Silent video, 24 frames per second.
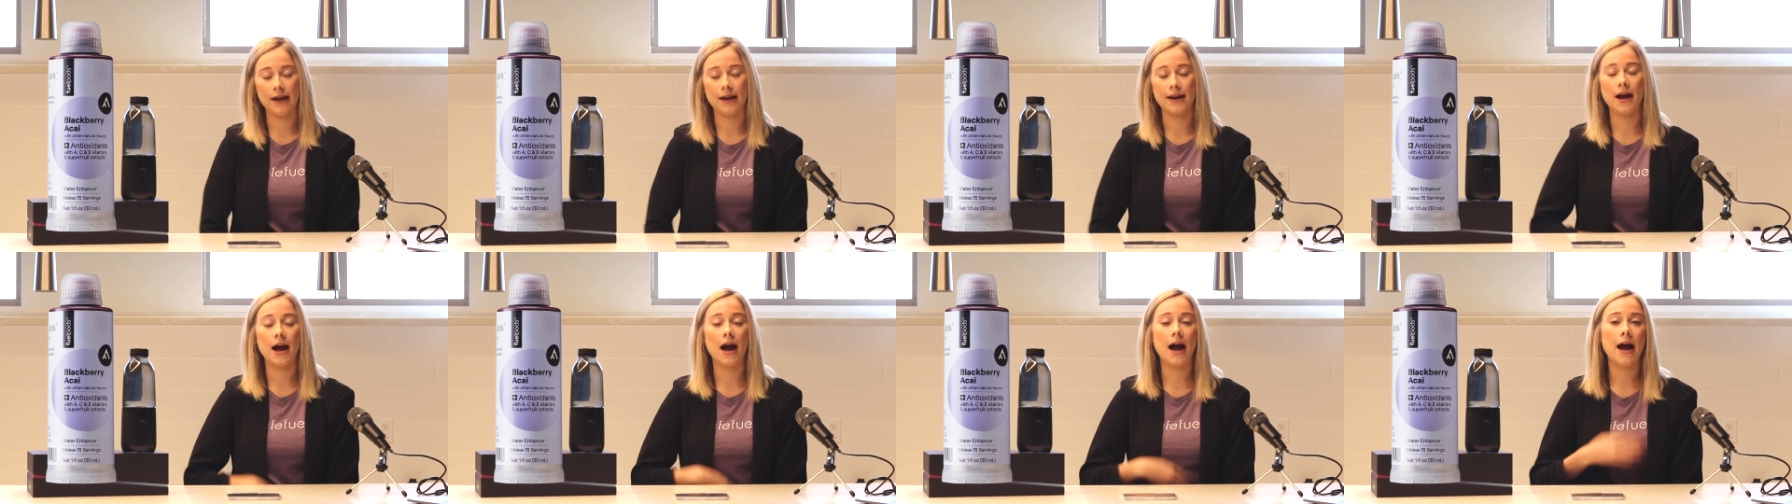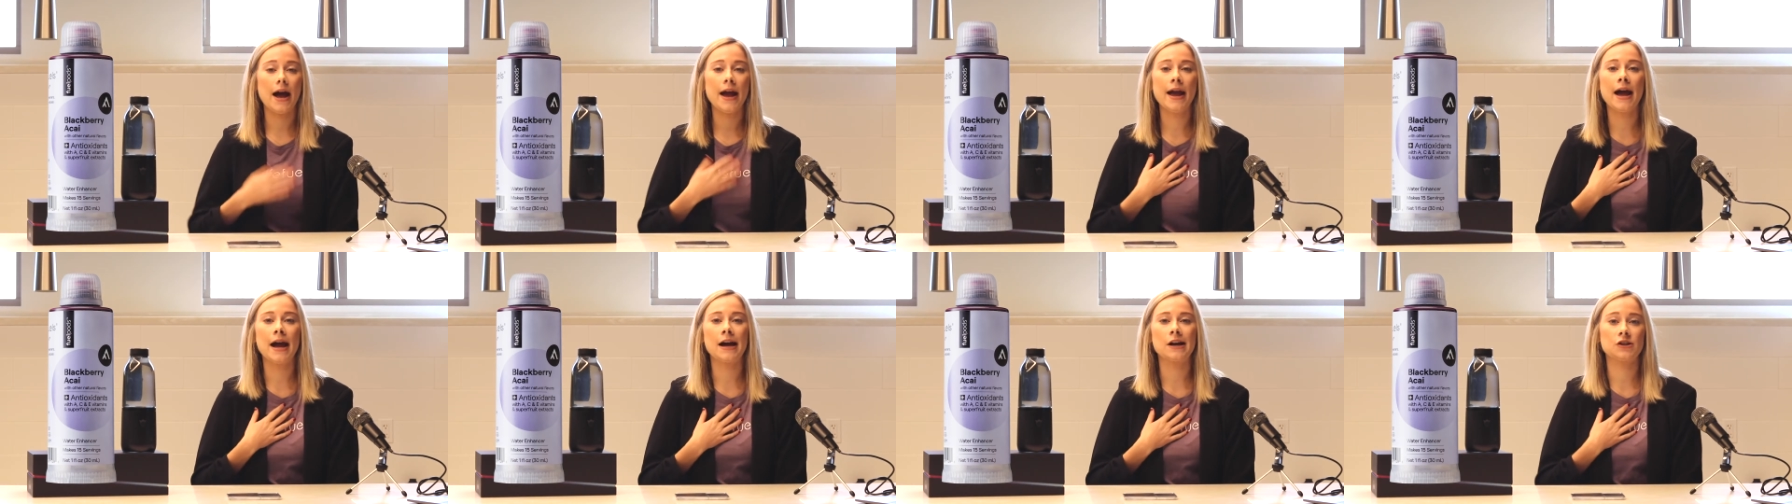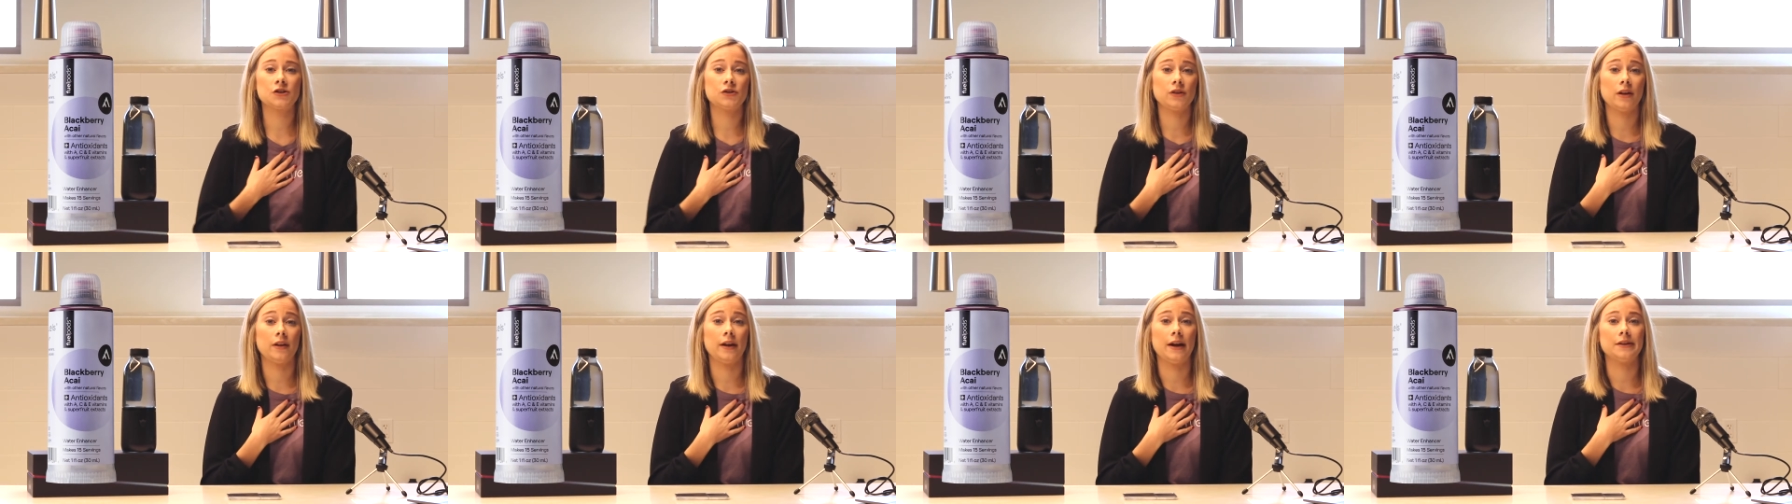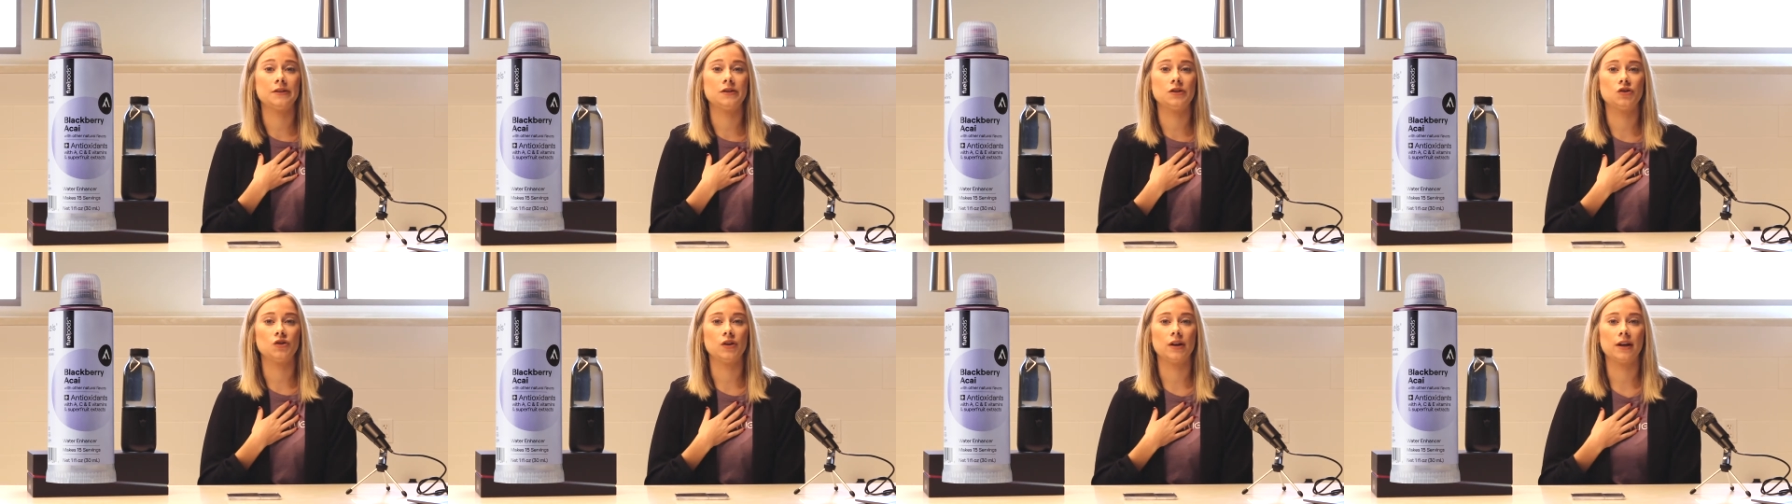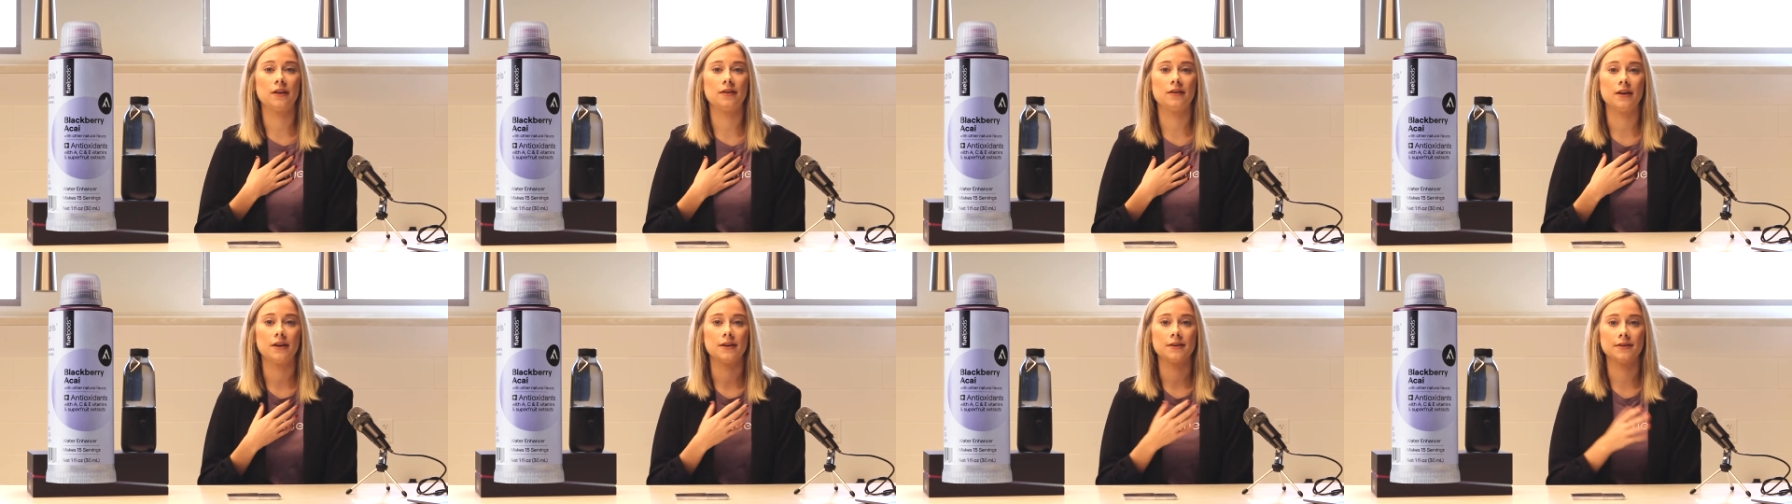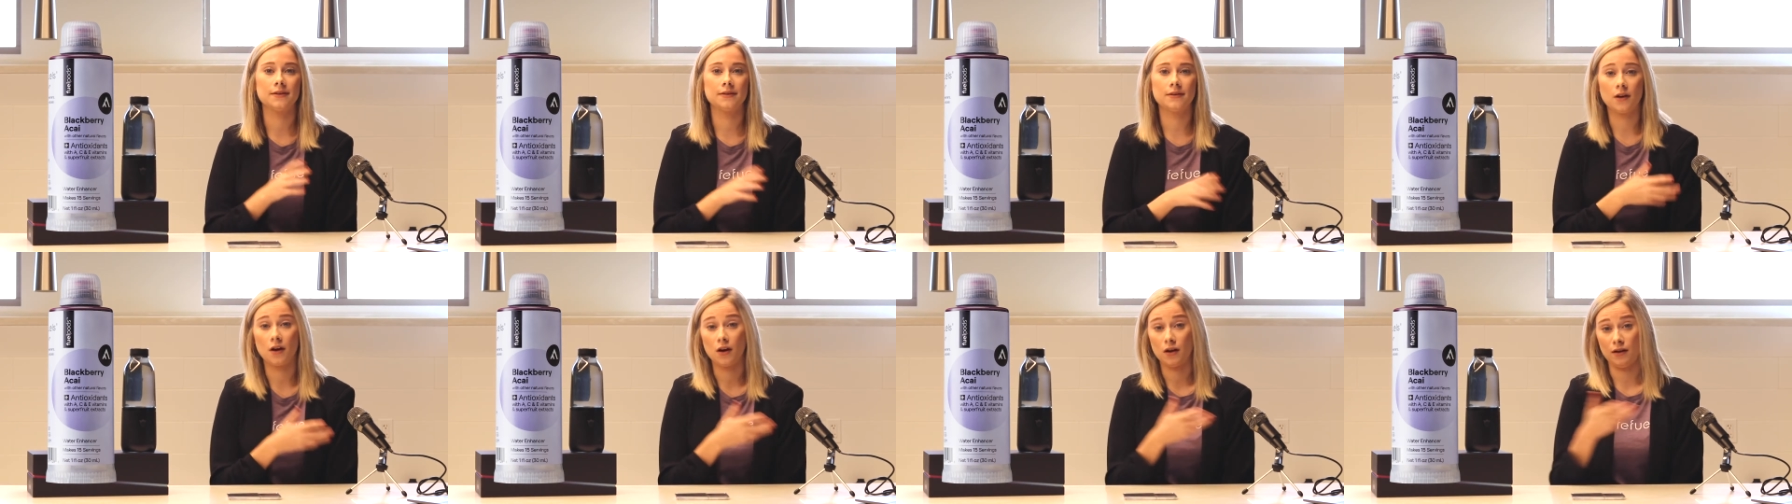and I actually like to drink
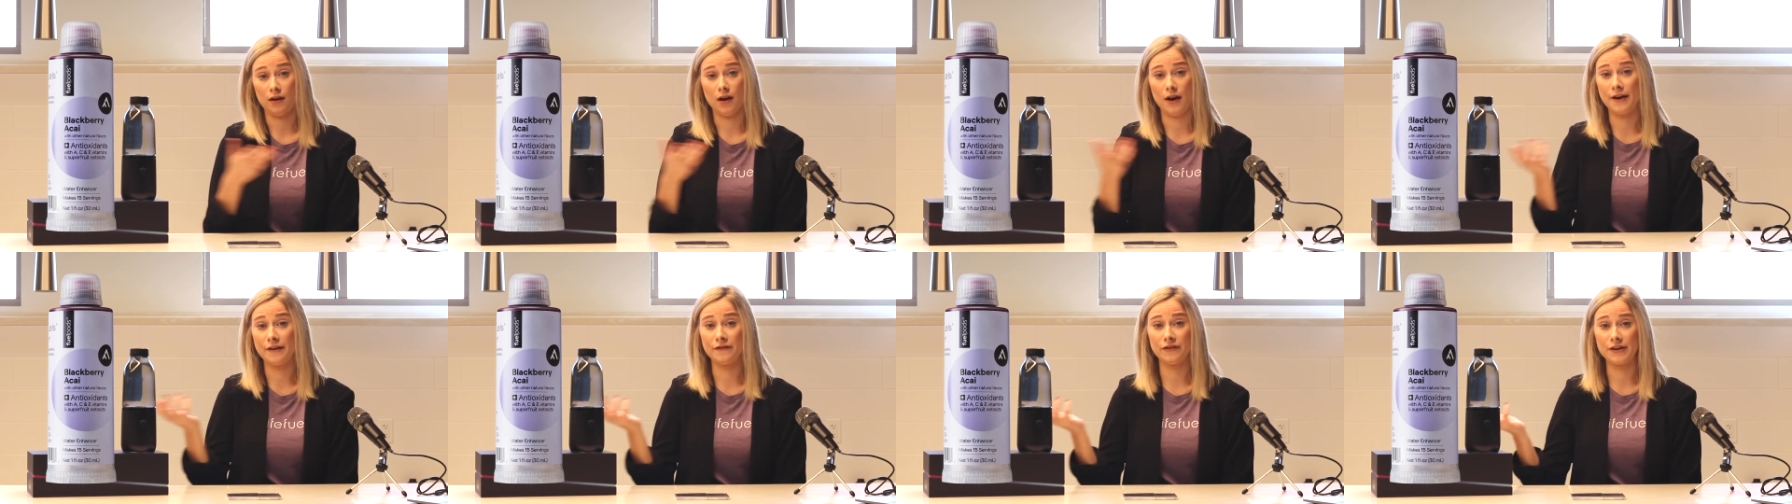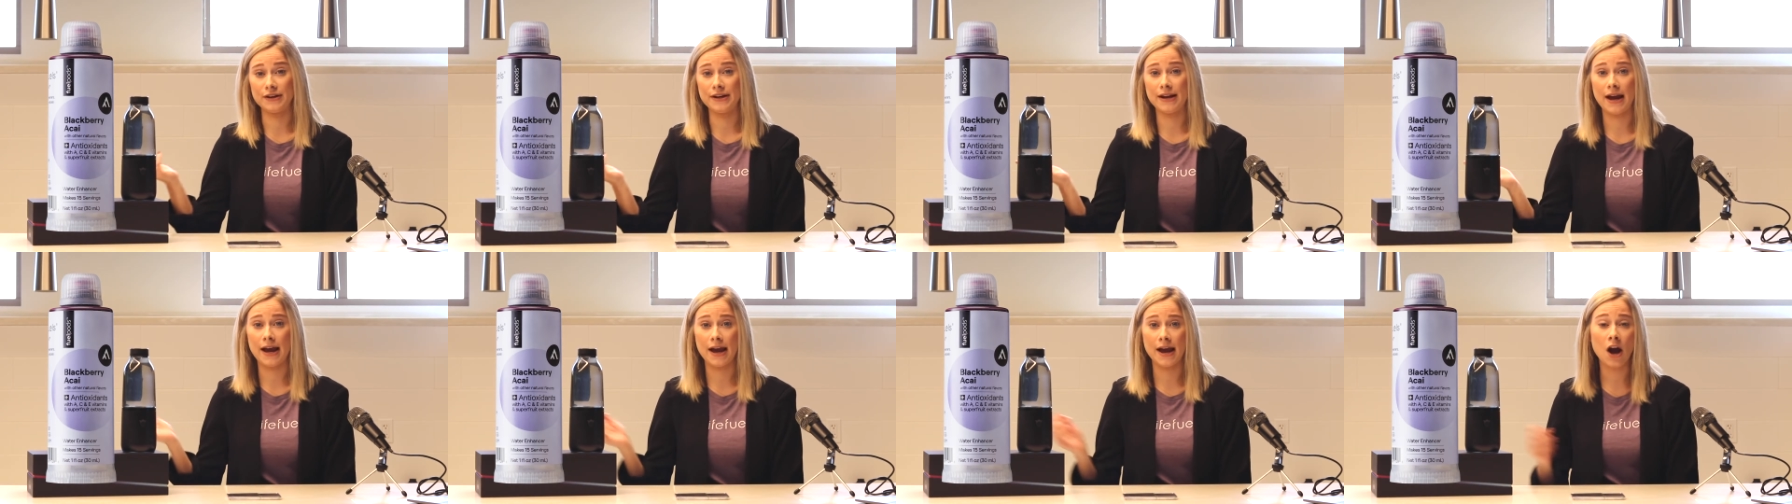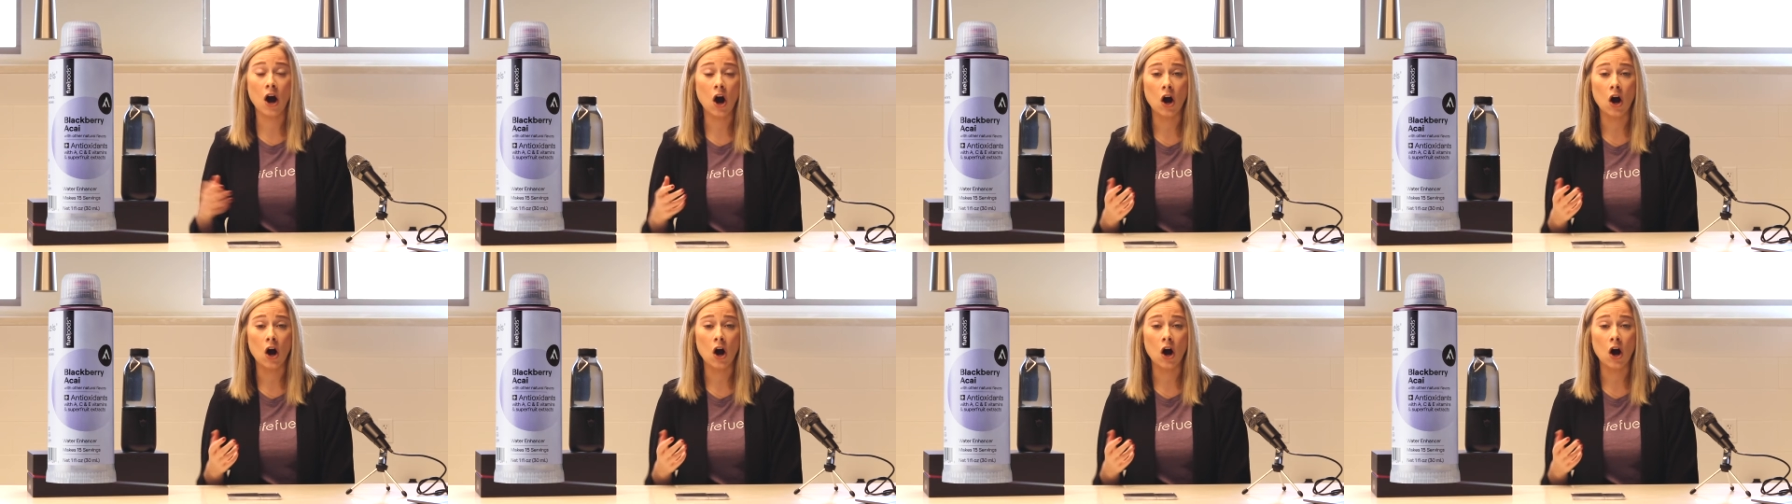this every day,